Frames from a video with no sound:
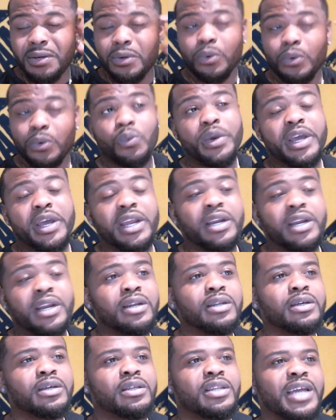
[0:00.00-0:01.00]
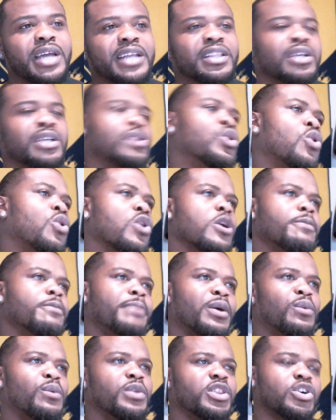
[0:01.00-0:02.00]
when
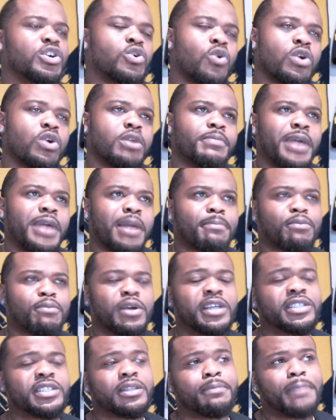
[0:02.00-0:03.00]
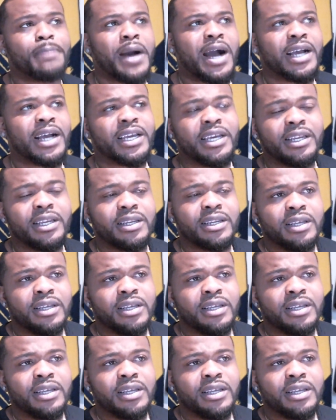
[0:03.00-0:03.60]
the quarterback breaks the pocket.